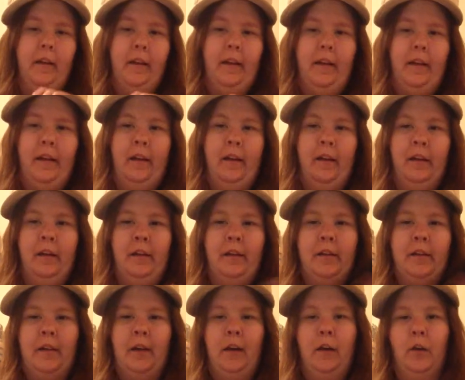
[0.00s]
and
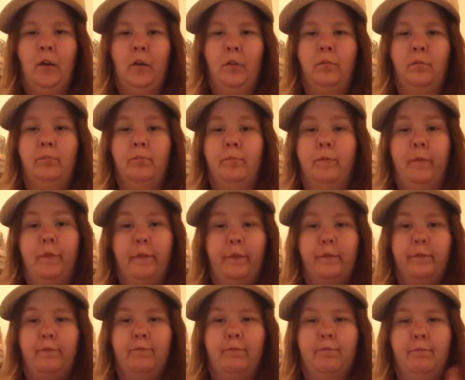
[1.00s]
I'll
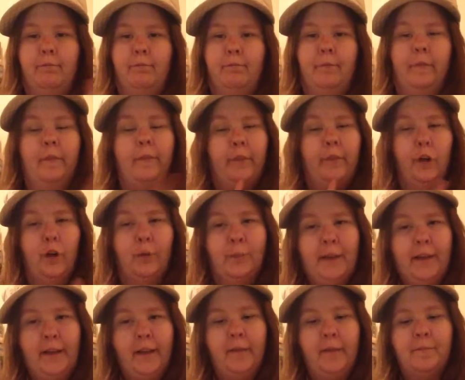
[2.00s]
film
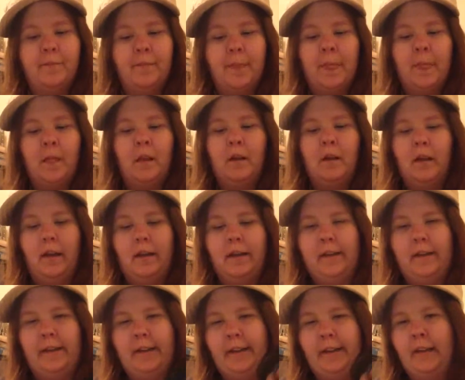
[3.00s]
it, and
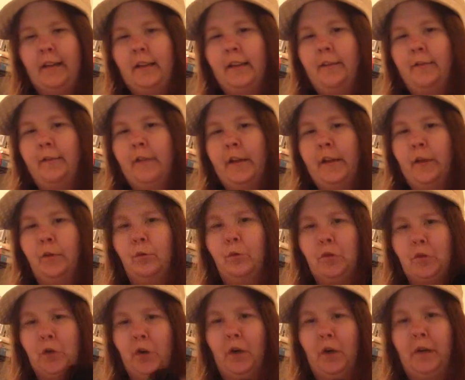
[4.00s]
then I think the video will
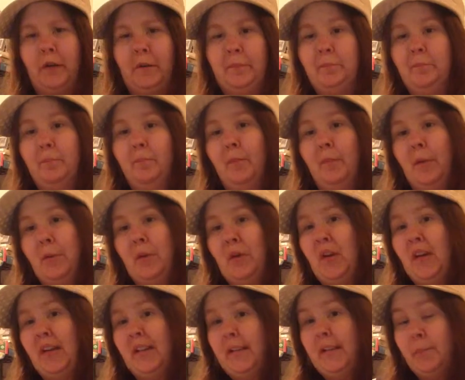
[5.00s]
go up maybe
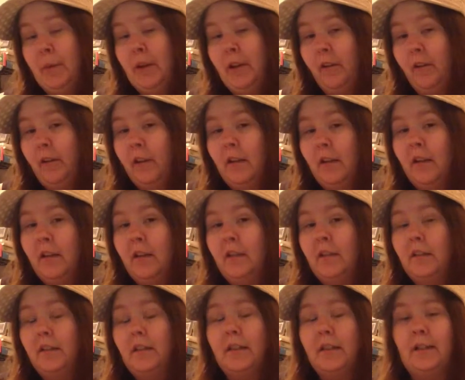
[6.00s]
next month.
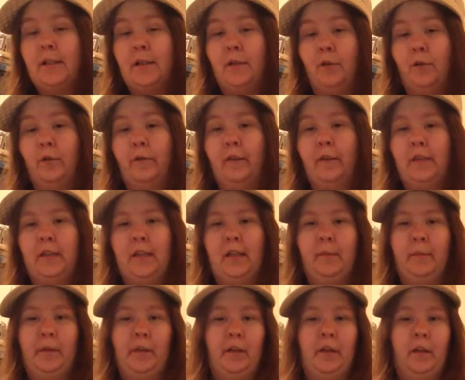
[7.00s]
So if you see
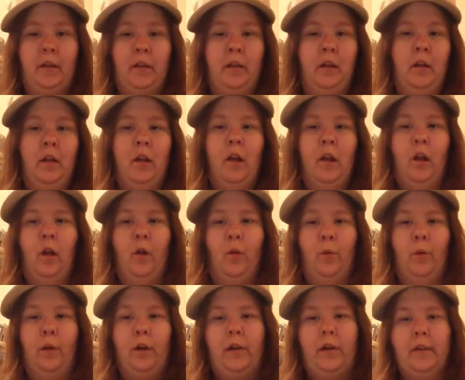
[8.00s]
me
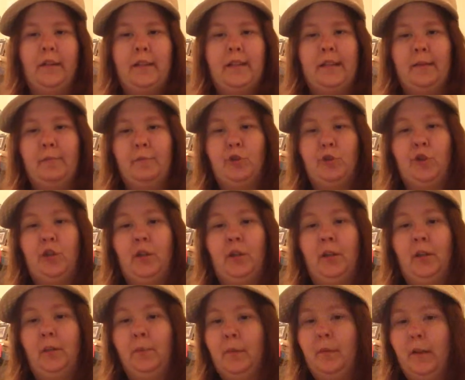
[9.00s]
wearing the same
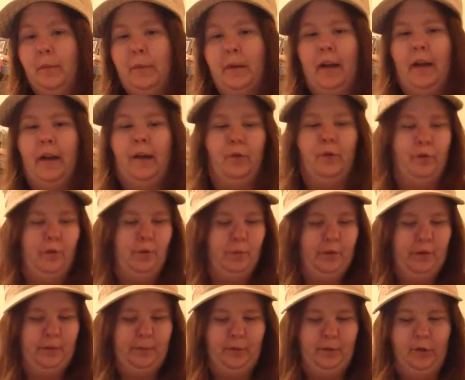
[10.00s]
shirt, maybe, I don't know
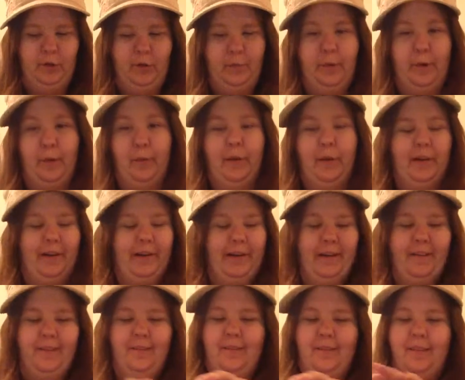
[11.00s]
what I'm gonna be wearing
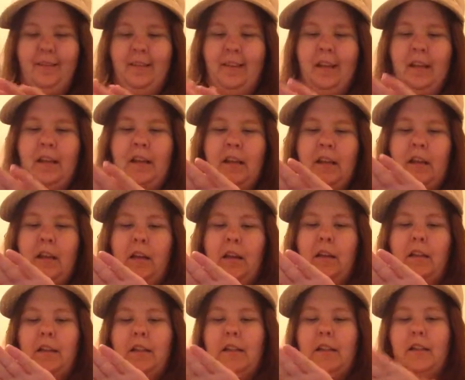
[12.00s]
yet.
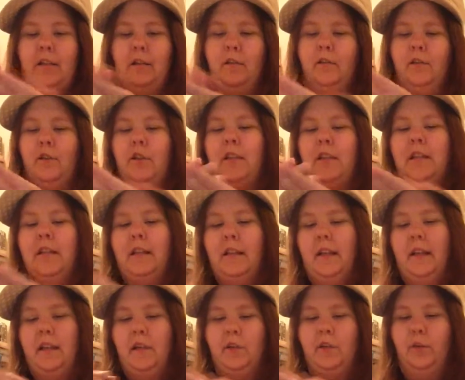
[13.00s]
So just in
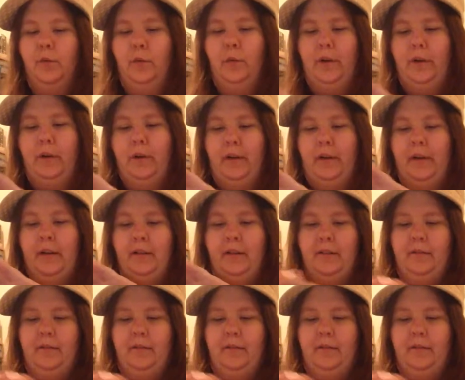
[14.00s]
case you're wondering.